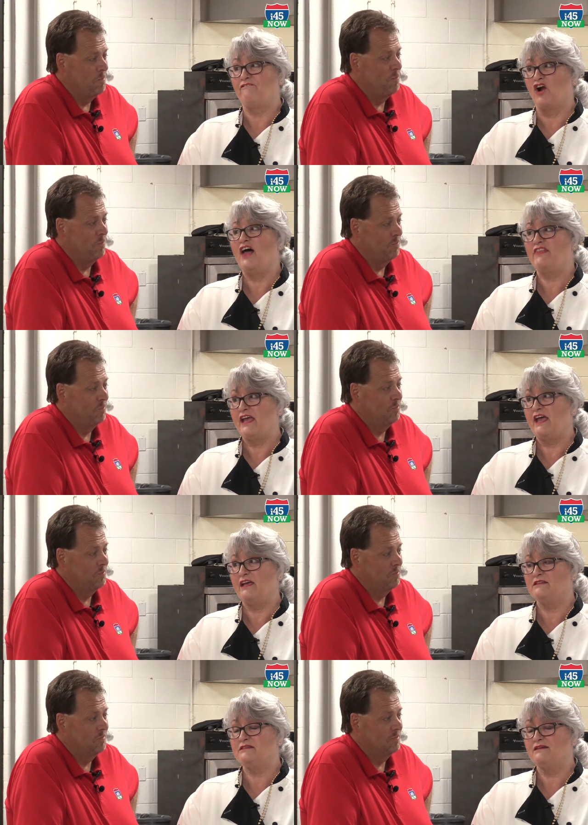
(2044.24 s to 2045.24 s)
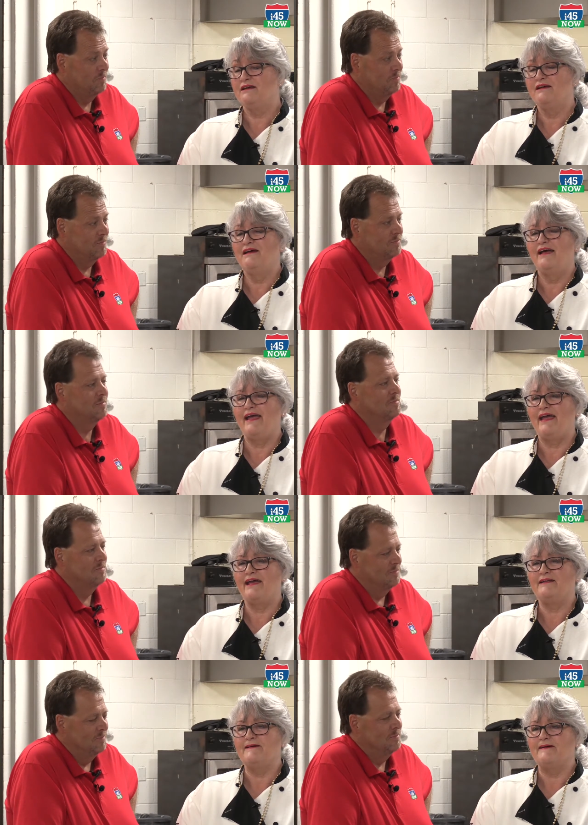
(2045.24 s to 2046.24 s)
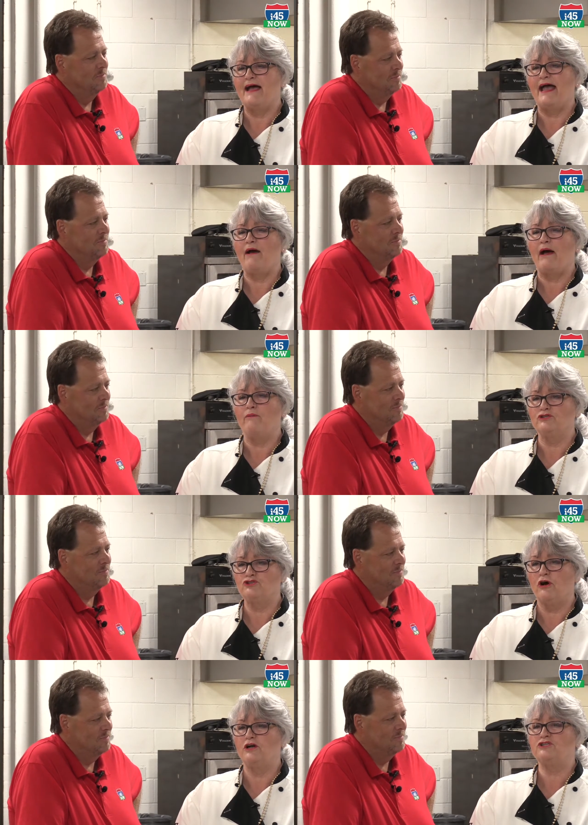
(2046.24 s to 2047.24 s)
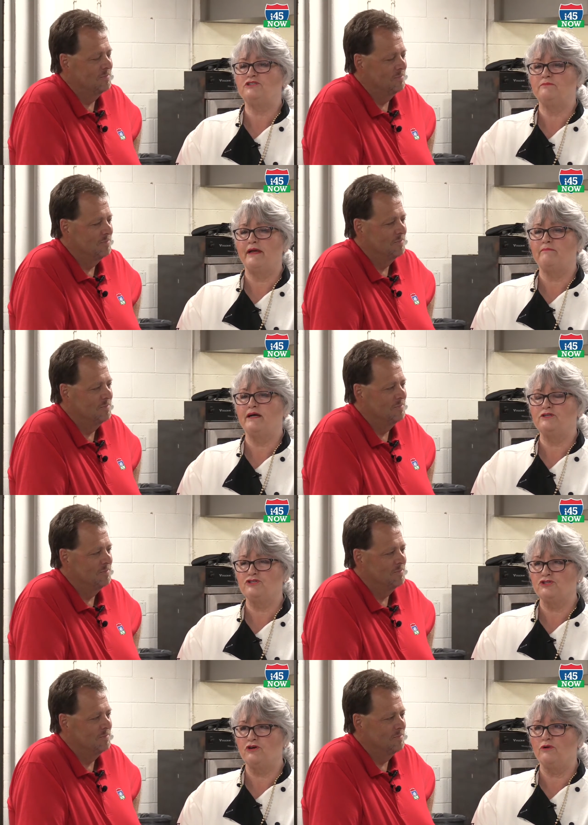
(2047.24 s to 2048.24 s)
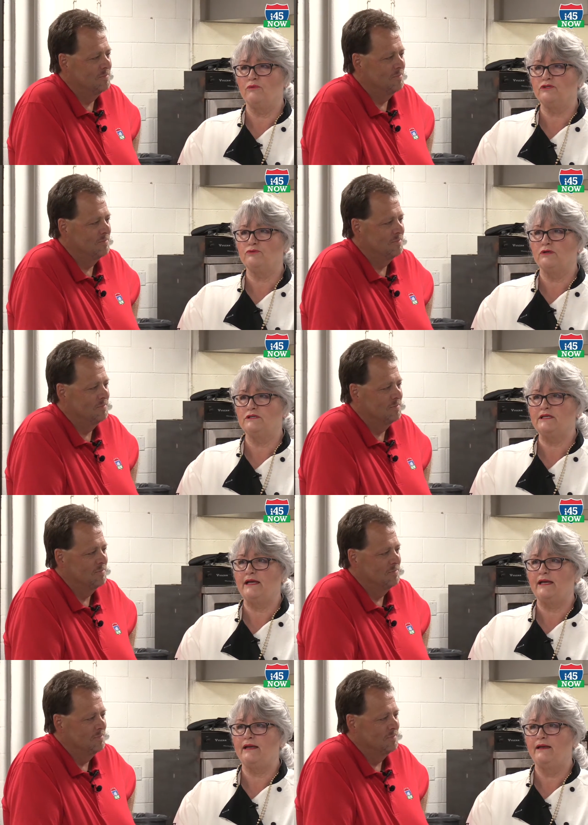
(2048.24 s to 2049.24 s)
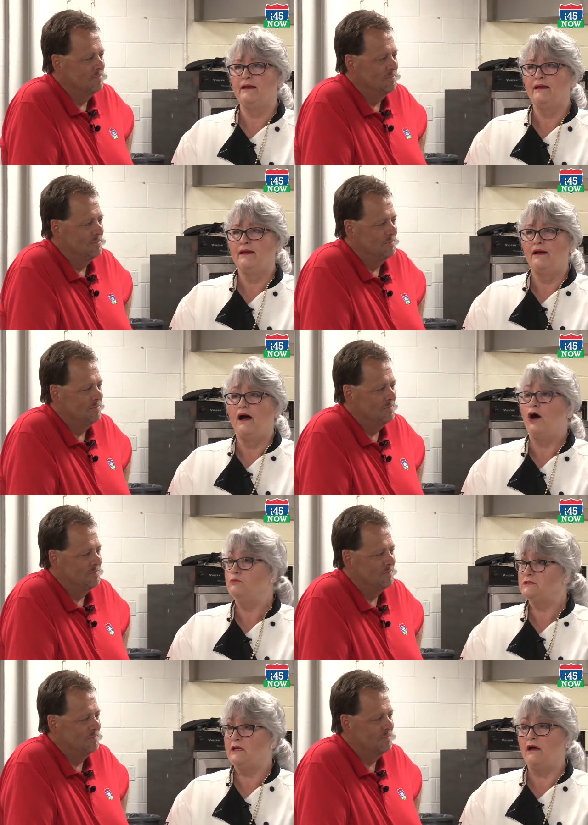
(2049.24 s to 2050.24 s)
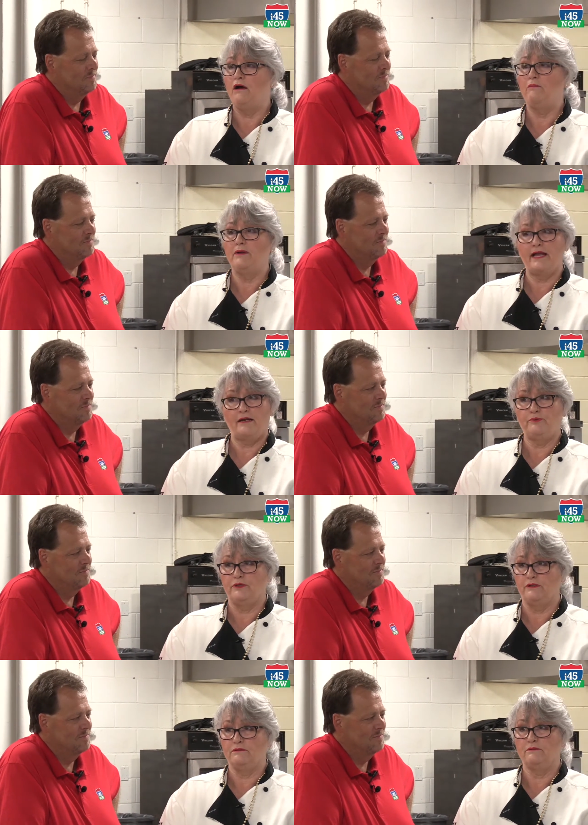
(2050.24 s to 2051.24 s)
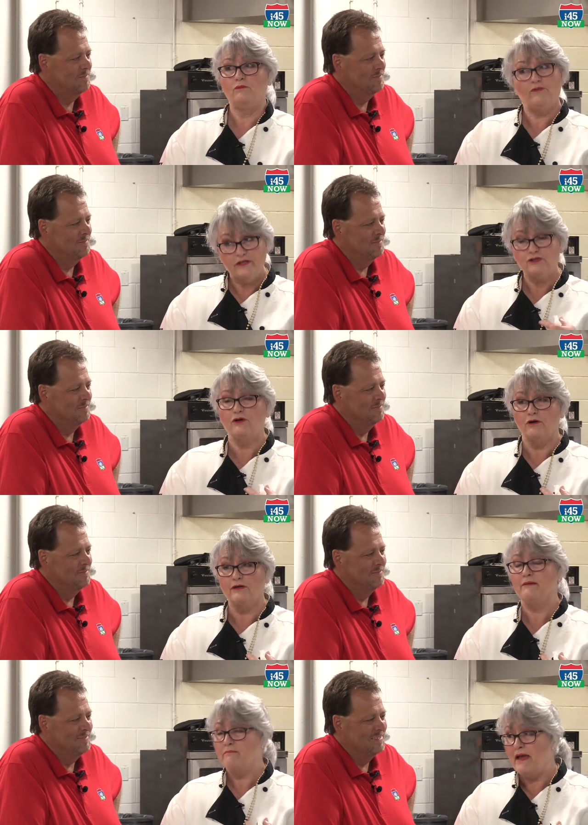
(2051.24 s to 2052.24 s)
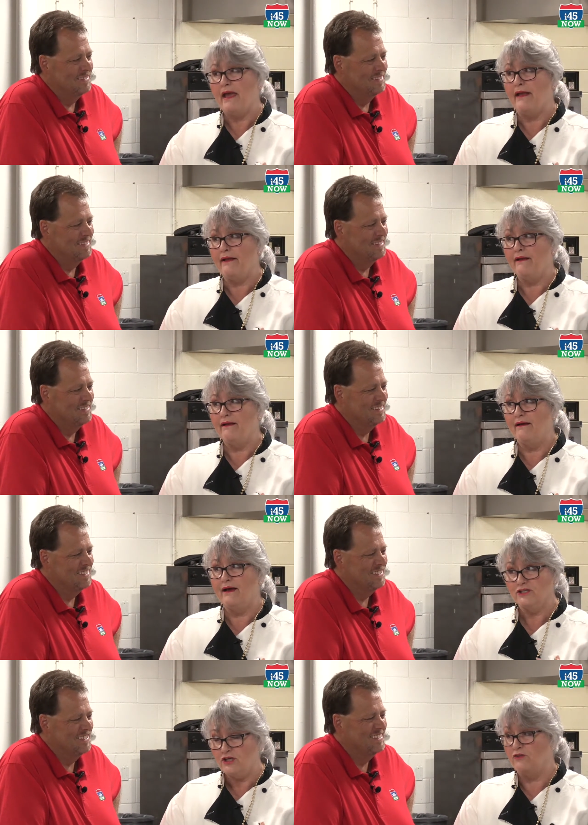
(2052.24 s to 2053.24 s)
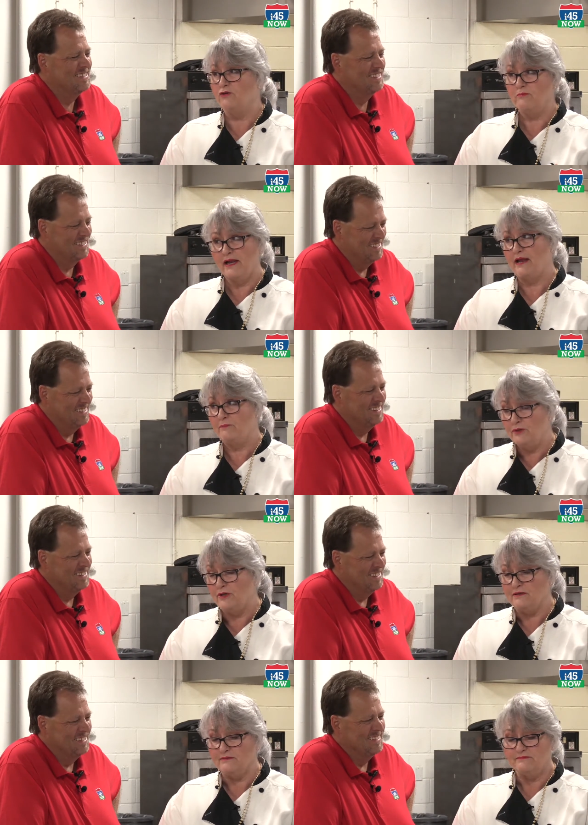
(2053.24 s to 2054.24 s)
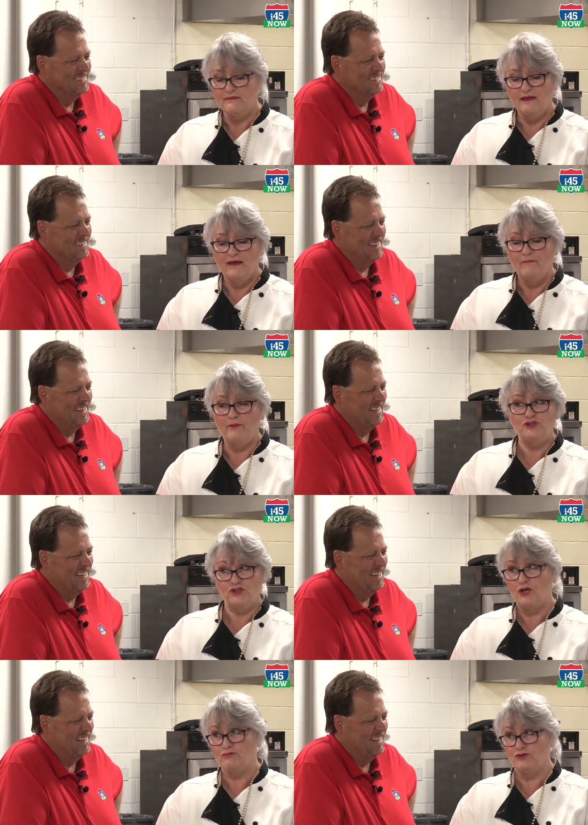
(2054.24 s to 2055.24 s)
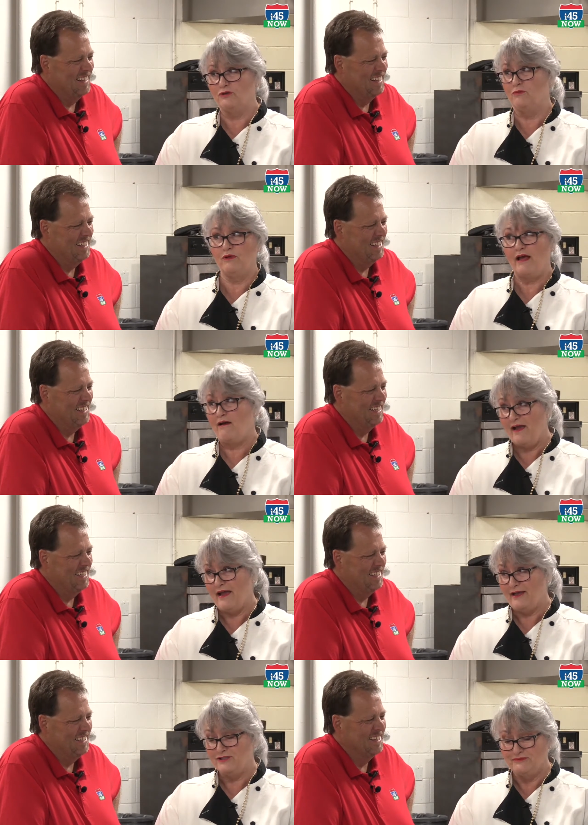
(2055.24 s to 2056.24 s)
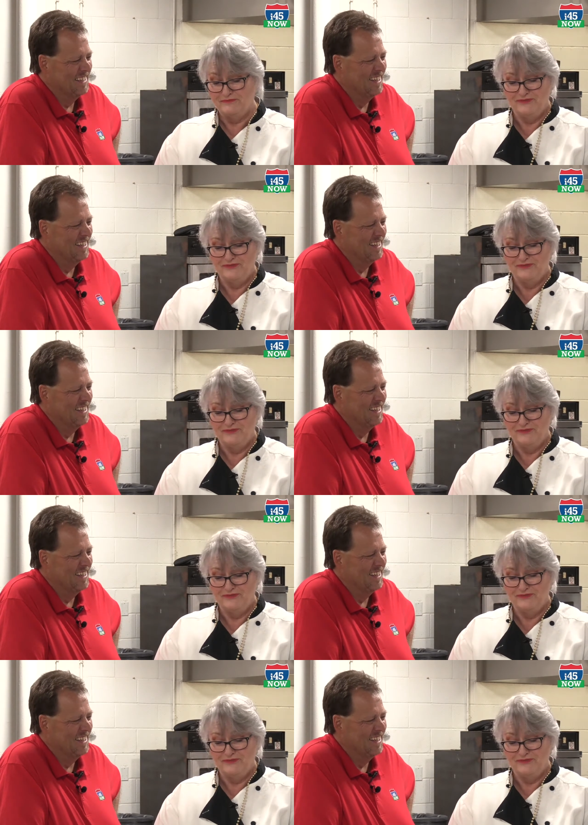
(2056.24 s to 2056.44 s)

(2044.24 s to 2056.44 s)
Speaker 1: I, forgot the eggs, and uh, I, ha- I was charged to make my dessert, which was a home style banana pudding. Well, this girl can make a southern banana pudding, but you don't do it without eggs.